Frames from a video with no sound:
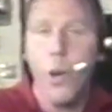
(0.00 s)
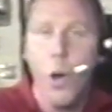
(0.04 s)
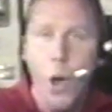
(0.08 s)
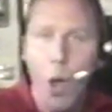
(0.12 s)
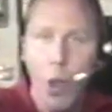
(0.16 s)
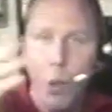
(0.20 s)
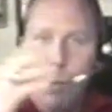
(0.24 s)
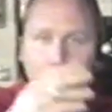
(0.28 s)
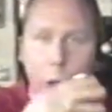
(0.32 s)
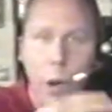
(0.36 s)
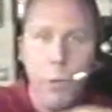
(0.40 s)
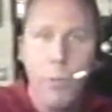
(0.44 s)

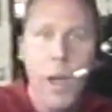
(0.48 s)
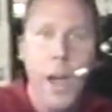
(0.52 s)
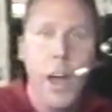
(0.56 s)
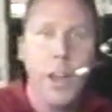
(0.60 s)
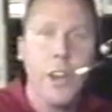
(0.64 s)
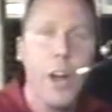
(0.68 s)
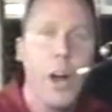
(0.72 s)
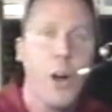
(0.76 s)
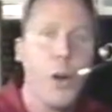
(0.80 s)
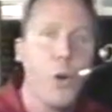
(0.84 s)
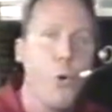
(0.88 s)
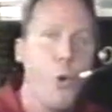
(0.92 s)
all the way
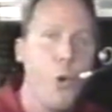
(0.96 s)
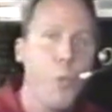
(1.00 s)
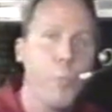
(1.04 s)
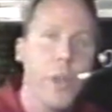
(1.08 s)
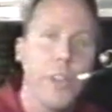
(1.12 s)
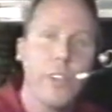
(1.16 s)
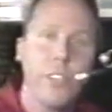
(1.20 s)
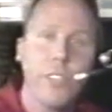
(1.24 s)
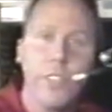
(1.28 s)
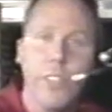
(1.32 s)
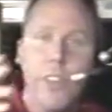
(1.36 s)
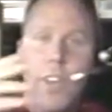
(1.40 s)
around our
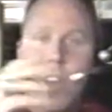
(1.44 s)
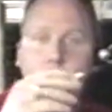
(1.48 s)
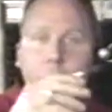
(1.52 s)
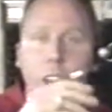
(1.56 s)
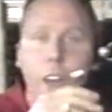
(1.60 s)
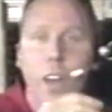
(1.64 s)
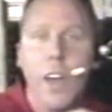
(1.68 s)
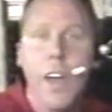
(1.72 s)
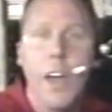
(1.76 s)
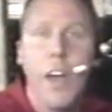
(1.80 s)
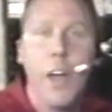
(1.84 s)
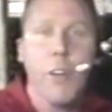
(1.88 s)
orbits
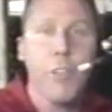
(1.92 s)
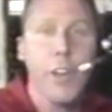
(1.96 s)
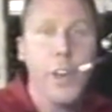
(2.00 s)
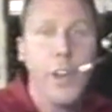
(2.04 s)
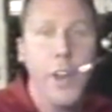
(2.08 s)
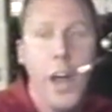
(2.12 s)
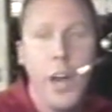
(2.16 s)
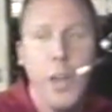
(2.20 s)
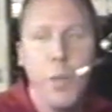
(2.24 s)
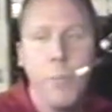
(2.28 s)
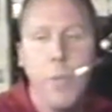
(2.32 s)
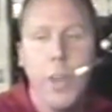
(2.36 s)
every
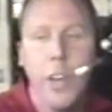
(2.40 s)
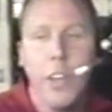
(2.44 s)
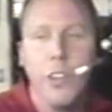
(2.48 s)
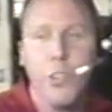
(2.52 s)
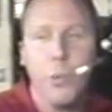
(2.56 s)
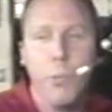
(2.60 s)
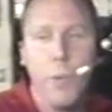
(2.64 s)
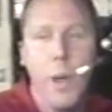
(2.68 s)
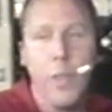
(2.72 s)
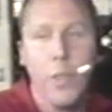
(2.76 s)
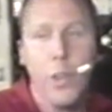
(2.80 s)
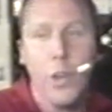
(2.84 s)
90 minutes
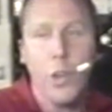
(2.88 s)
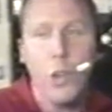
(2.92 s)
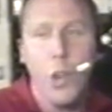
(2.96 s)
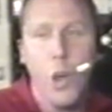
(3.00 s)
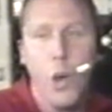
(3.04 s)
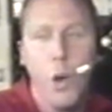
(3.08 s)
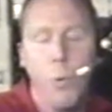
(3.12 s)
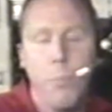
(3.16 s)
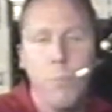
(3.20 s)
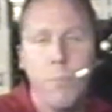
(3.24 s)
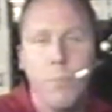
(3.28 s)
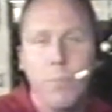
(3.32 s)
around the
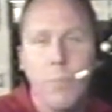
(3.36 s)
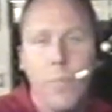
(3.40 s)
globe.